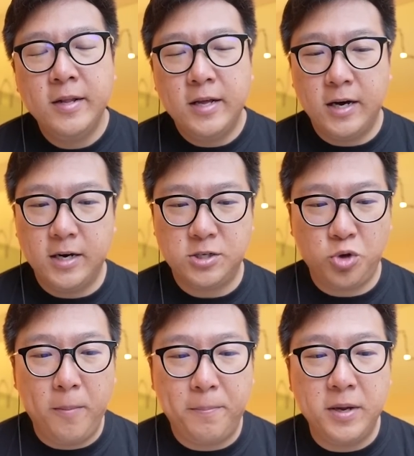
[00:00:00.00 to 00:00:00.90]

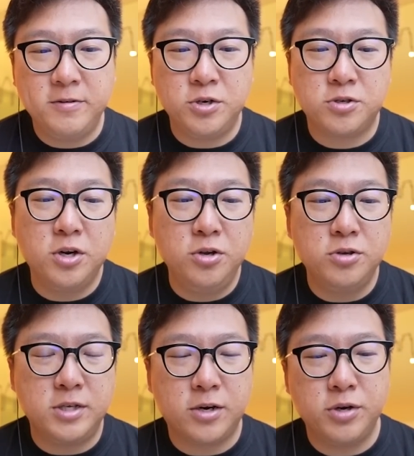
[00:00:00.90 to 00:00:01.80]
Swampert. If she was going to
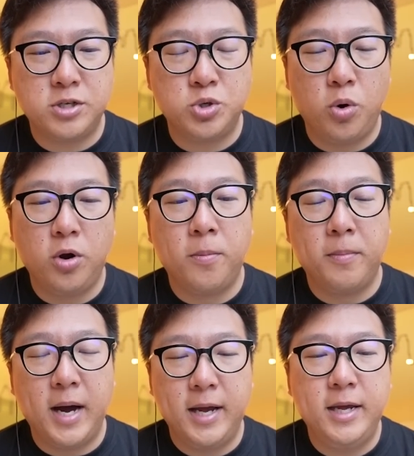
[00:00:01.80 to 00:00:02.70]
use Sacred Sword on
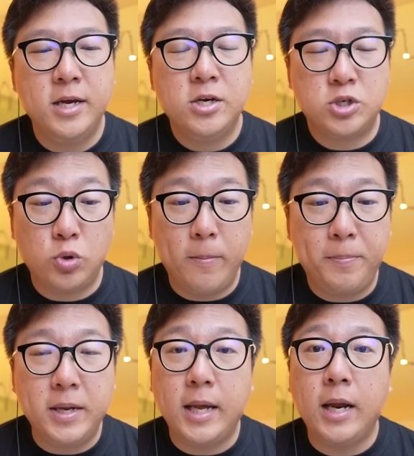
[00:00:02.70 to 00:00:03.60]
my
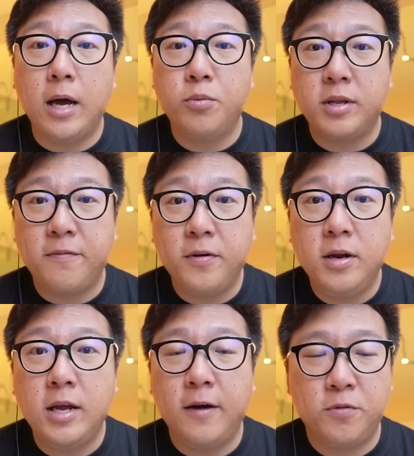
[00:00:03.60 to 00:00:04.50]
Swampert, then I would
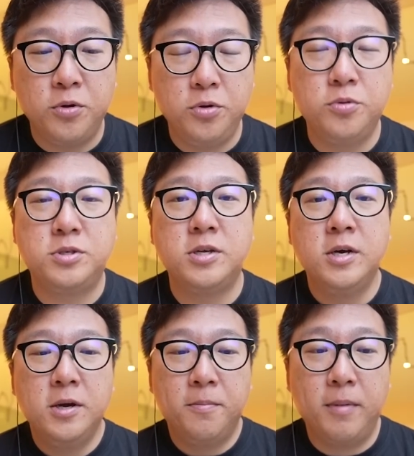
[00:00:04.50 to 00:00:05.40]
definitely have to use
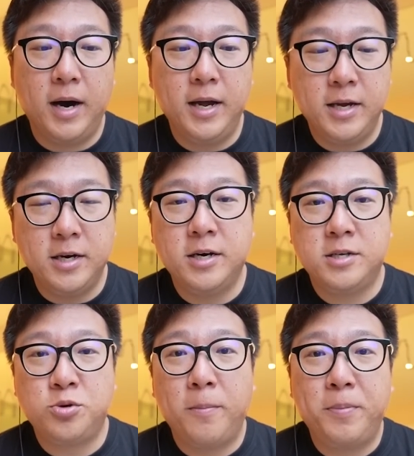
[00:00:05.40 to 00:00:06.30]
my
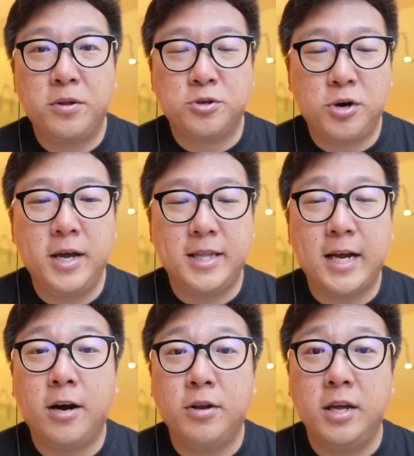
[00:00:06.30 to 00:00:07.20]
Swampert to try and
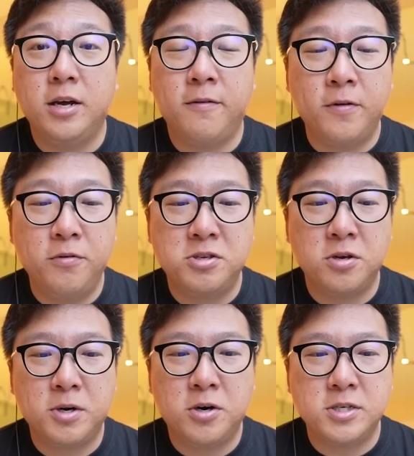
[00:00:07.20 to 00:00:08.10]
take out the
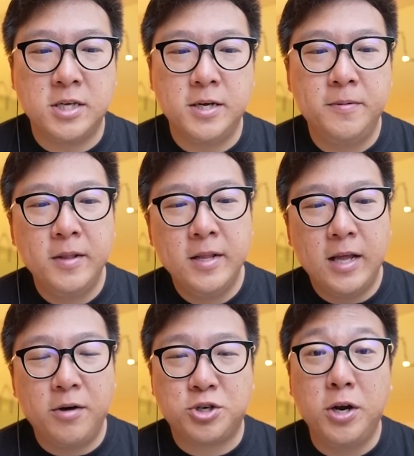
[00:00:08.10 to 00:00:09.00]
Virizion, because I
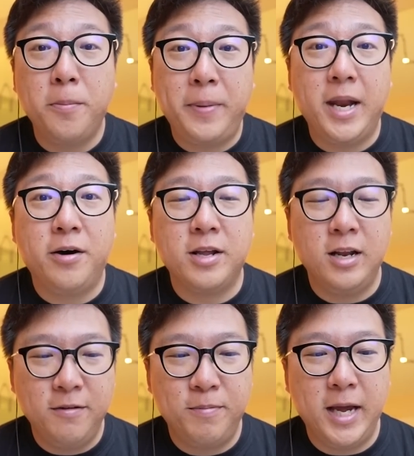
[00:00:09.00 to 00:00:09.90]
was trying to bait out the
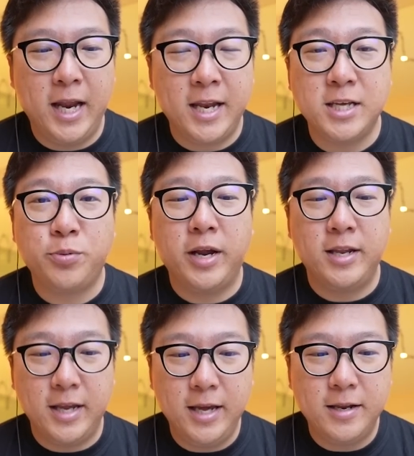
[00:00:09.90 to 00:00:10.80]
Leaf Blade, and that's what I did.